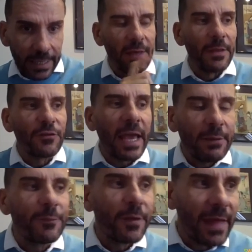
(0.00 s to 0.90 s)
And the date
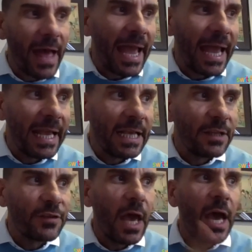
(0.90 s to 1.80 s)
for that is
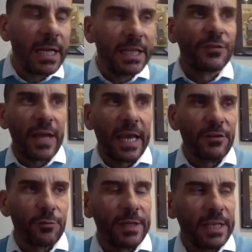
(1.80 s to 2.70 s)
earliest date to
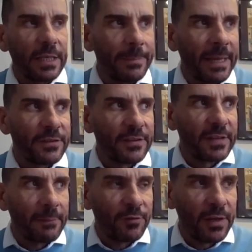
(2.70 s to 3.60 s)
recommence the
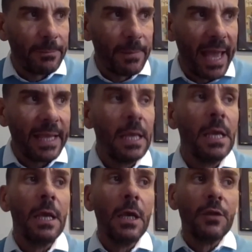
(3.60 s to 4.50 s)
17th May.
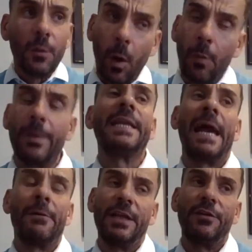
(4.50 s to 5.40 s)
So what we now
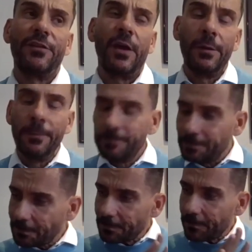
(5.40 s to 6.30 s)
need to do
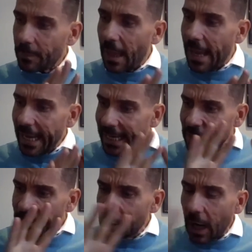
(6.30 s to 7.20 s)
is
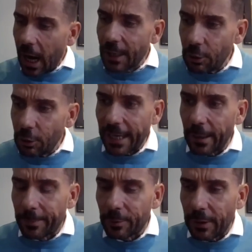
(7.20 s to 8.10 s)
look at our UK
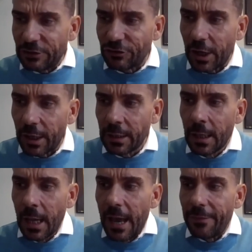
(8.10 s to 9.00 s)
operation
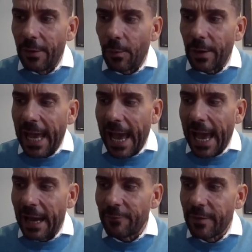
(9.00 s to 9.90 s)
that we have.